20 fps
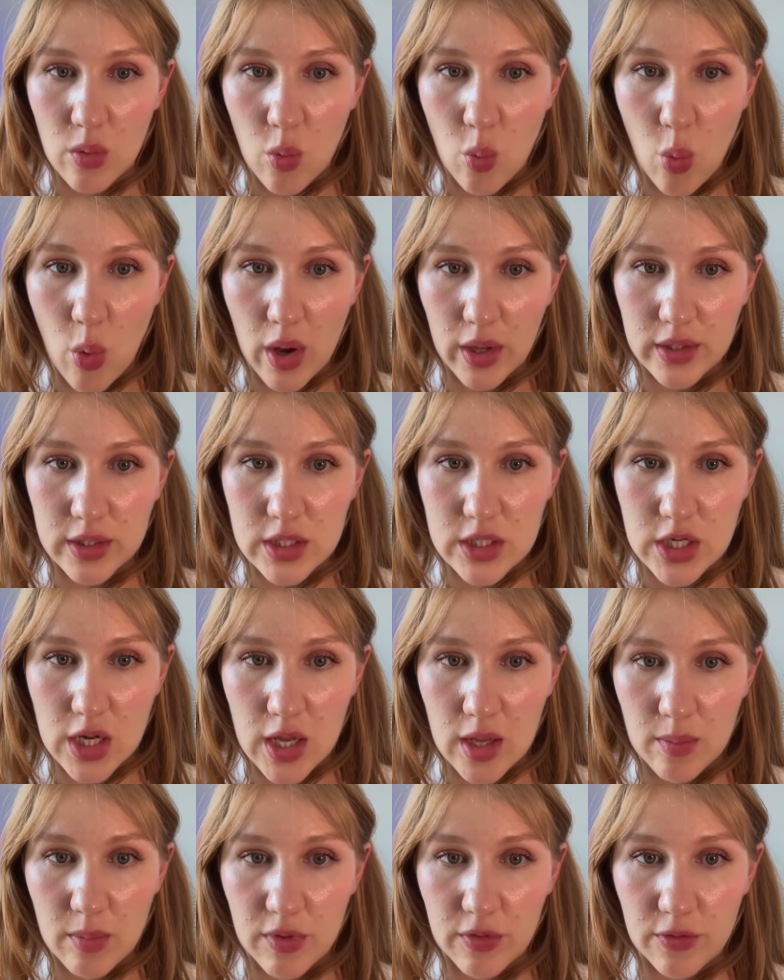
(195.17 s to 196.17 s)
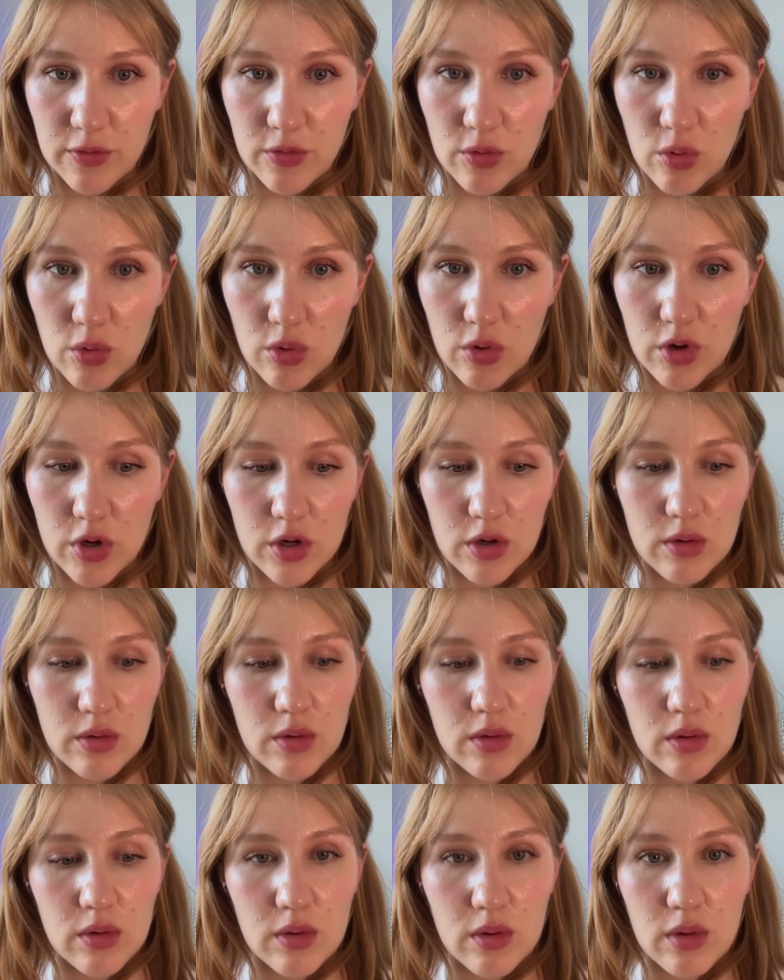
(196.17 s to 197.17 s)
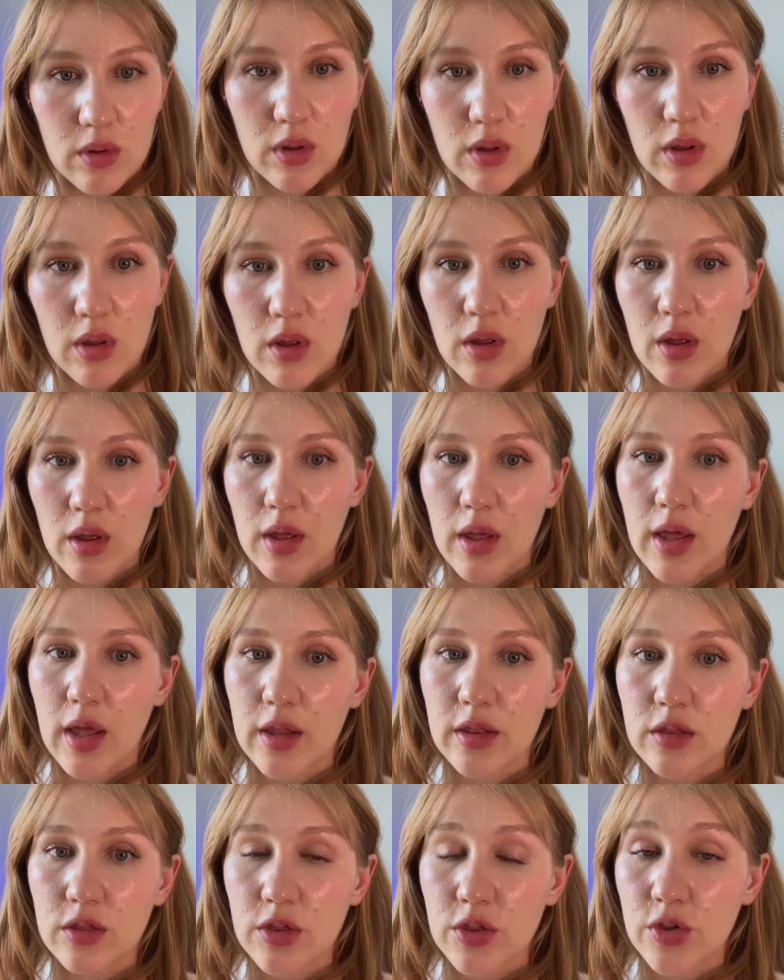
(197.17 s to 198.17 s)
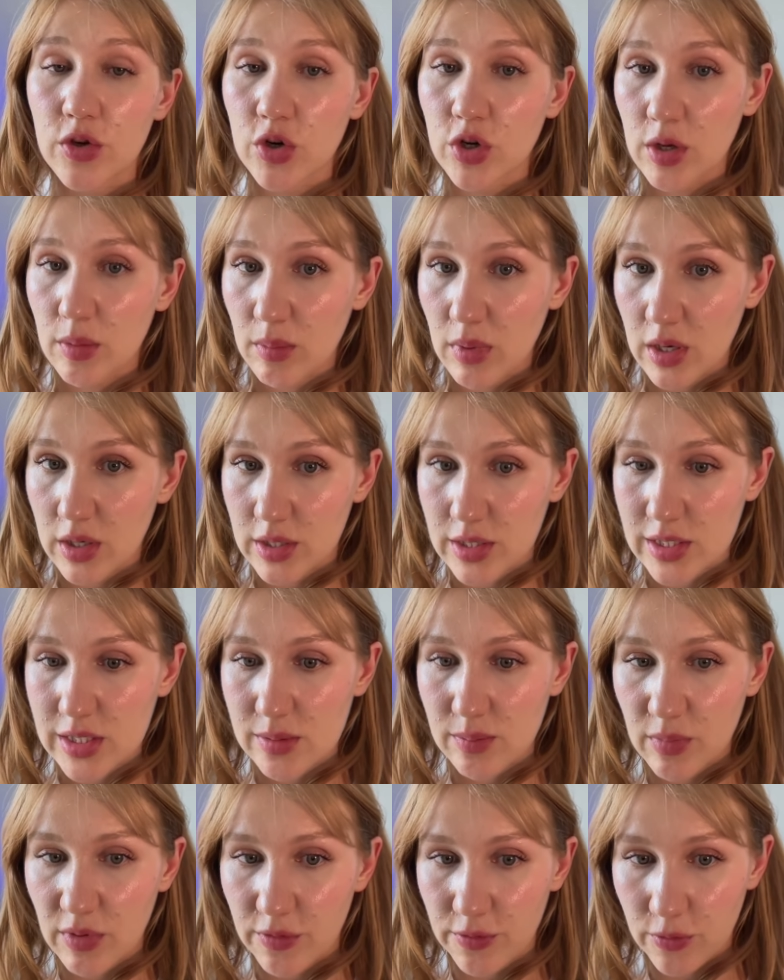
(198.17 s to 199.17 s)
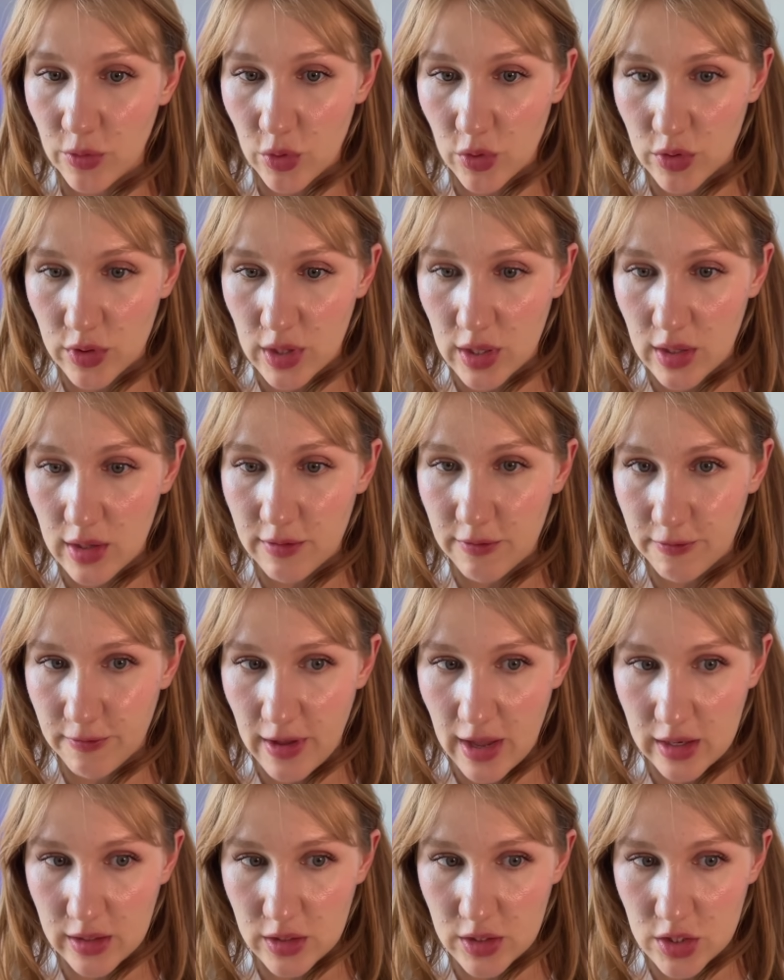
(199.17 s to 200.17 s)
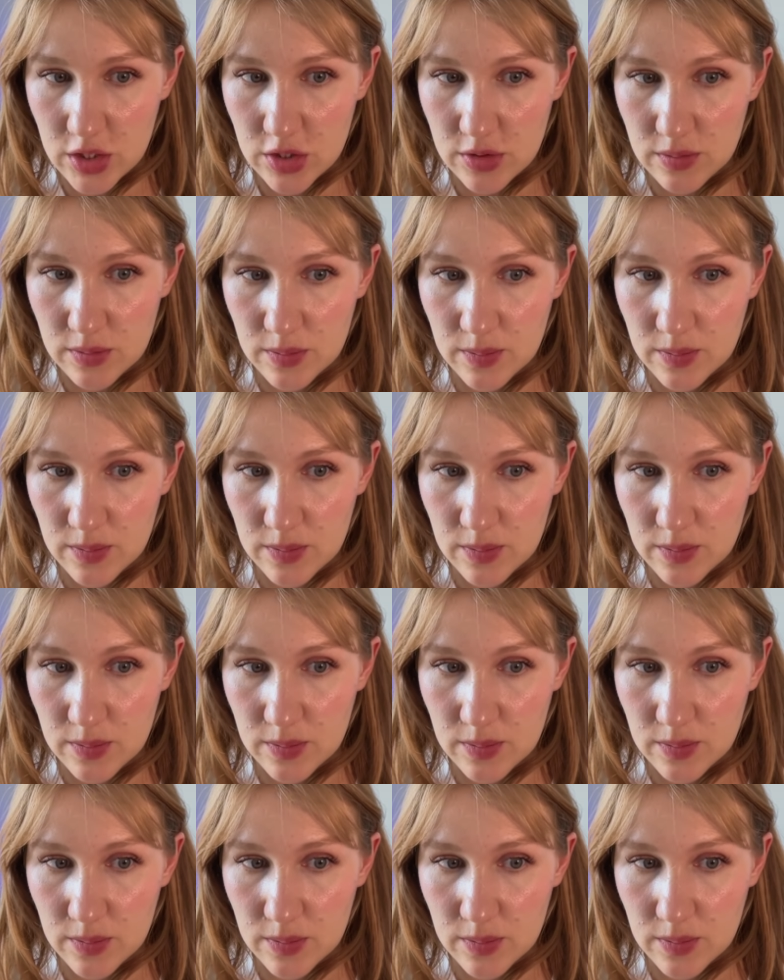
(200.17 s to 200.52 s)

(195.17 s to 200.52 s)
1 day before and 30 minutes before the event.